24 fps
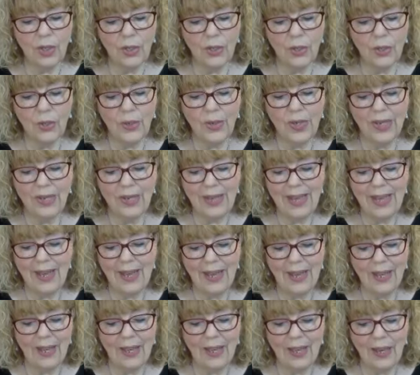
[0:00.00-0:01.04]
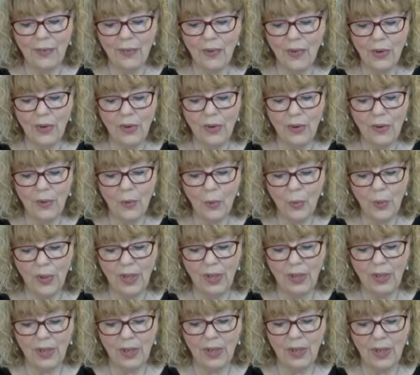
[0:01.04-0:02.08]
you can ever
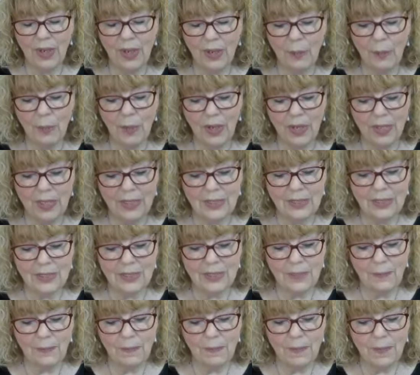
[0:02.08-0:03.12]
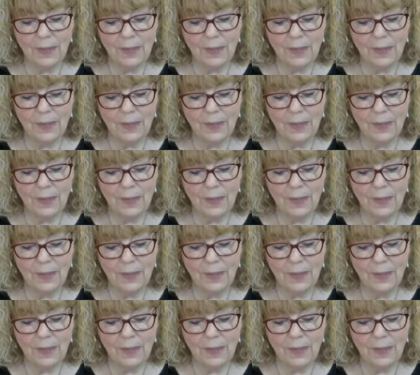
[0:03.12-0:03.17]
win a prize.